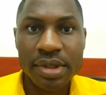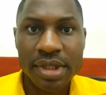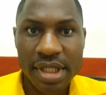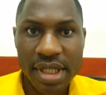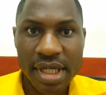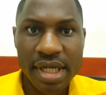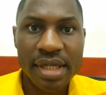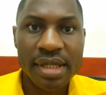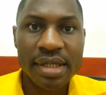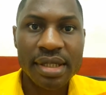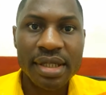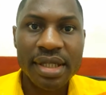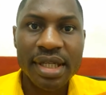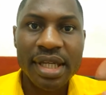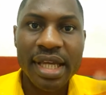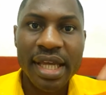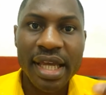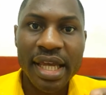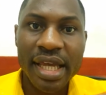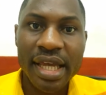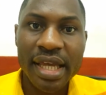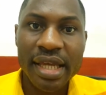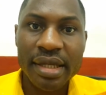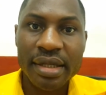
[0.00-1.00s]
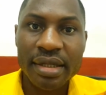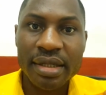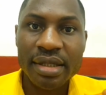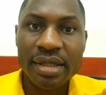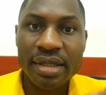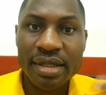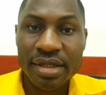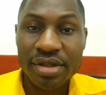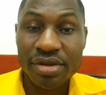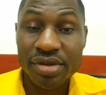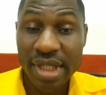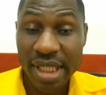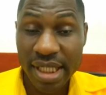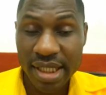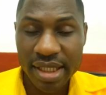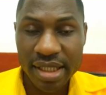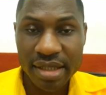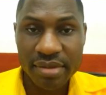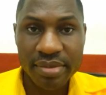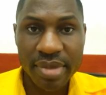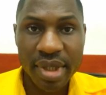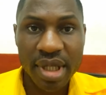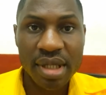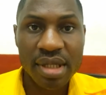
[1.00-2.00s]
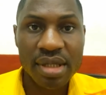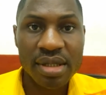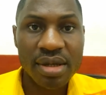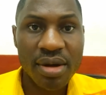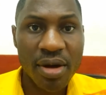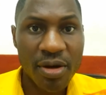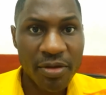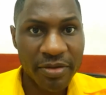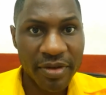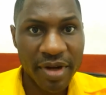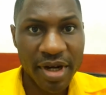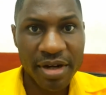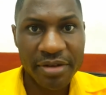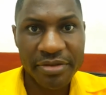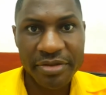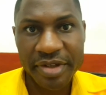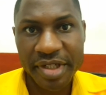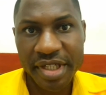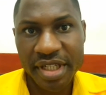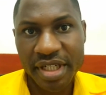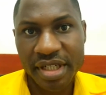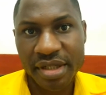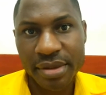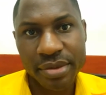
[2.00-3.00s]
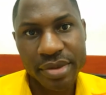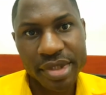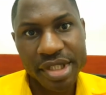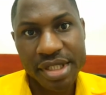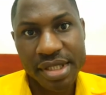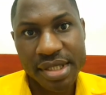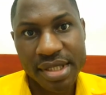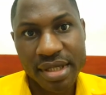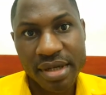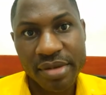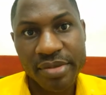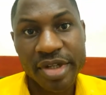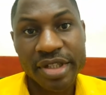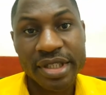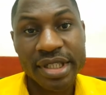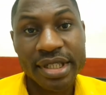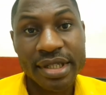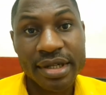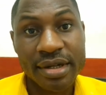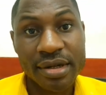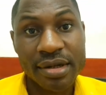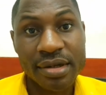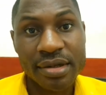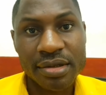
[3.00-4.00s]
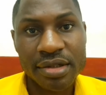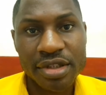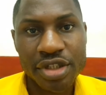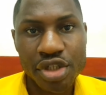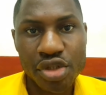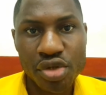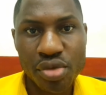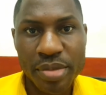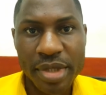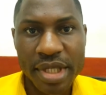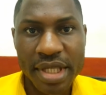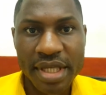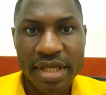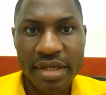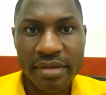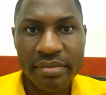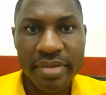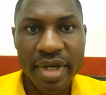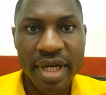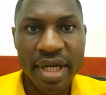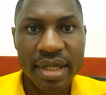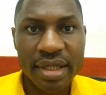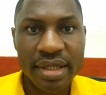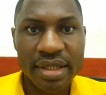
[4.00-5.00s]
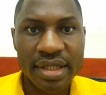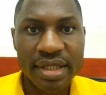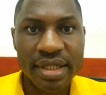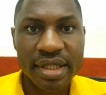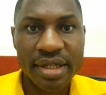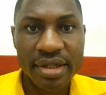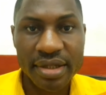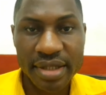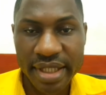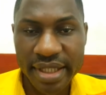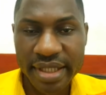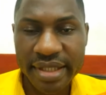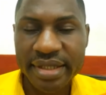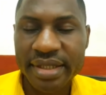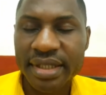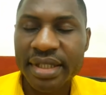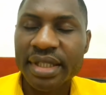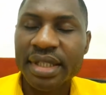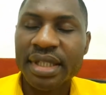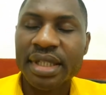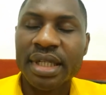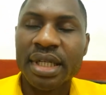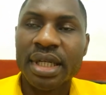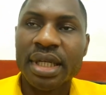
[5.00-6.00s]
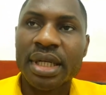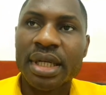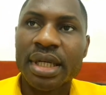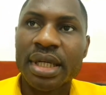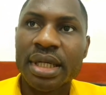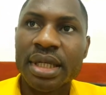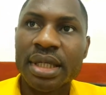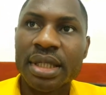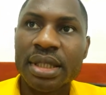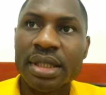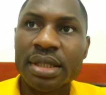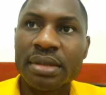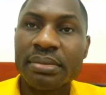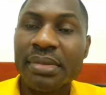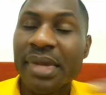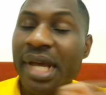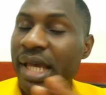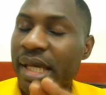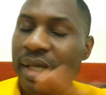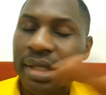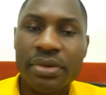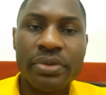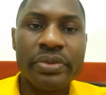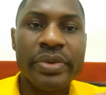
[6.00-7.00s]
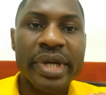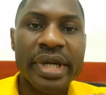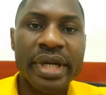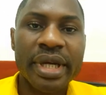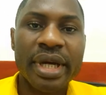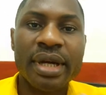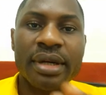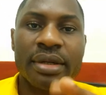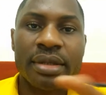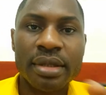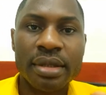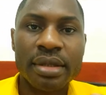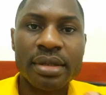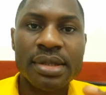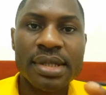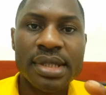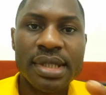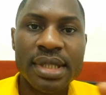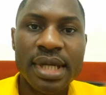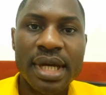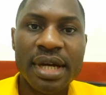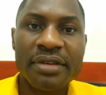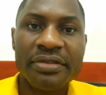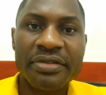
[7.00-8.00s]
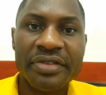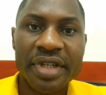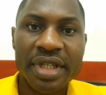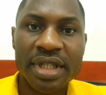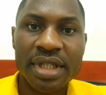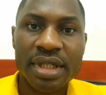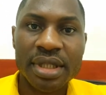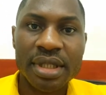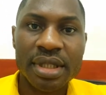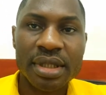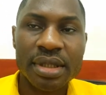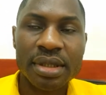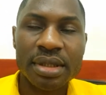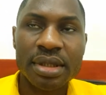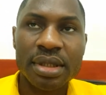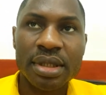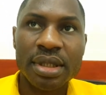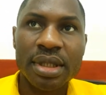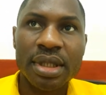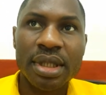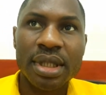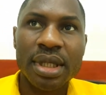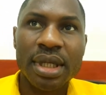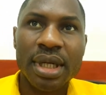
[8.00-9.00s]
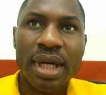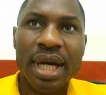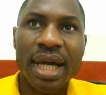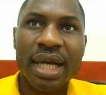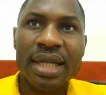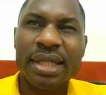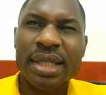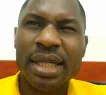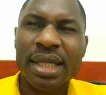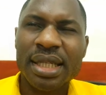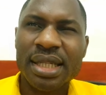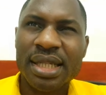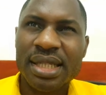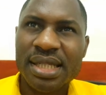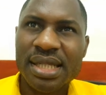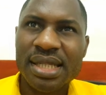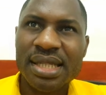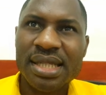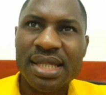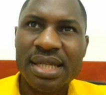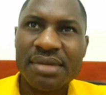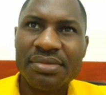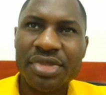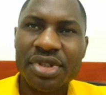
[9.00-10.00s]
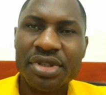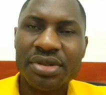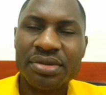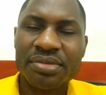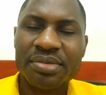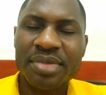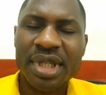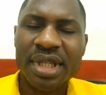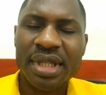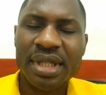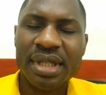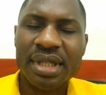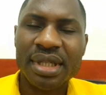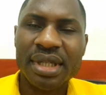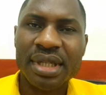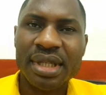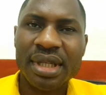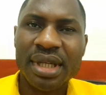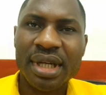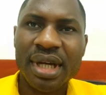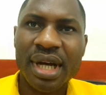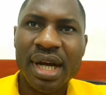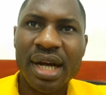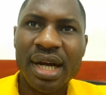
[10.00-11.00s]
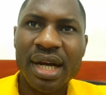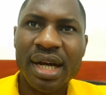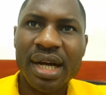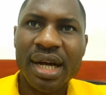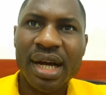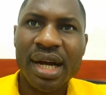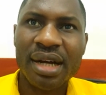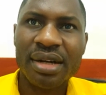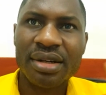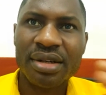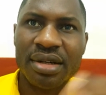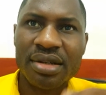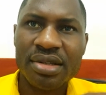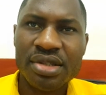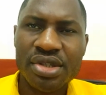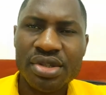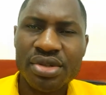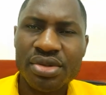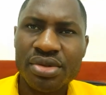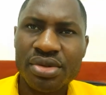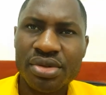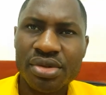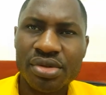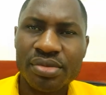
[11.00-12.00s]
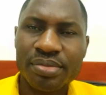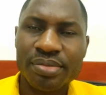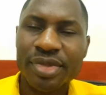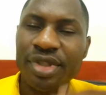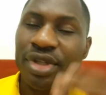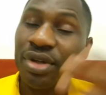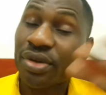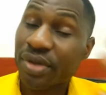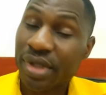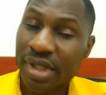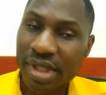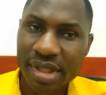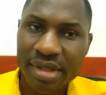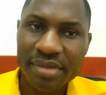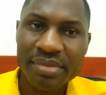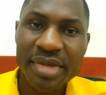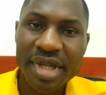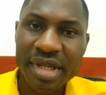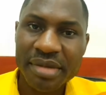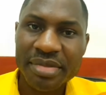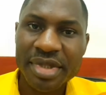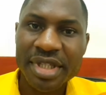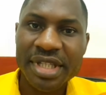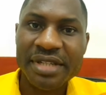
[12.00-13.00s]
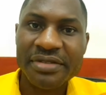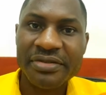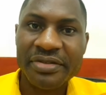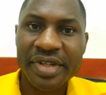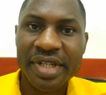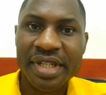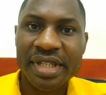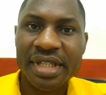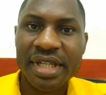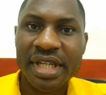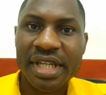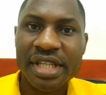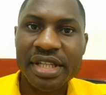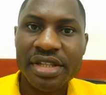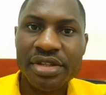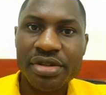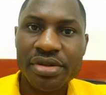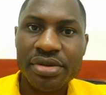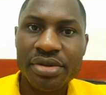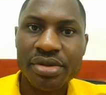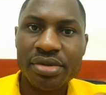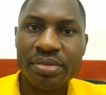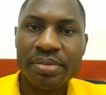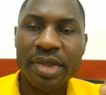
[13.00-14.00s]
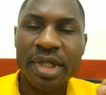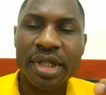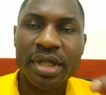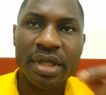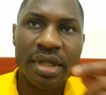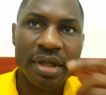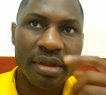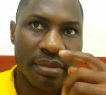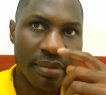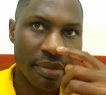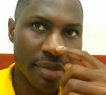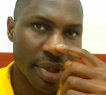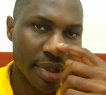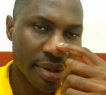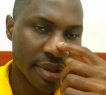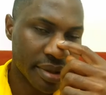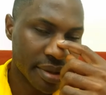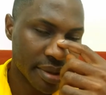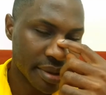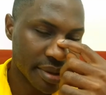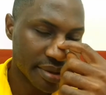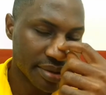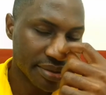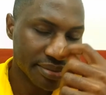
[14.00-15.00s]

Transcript: here in United Bank of Africa, which is commonly called UBA Bank. Alright, anywhere across Africa. I think the system should be across Europe. No, it may be different in Europe, but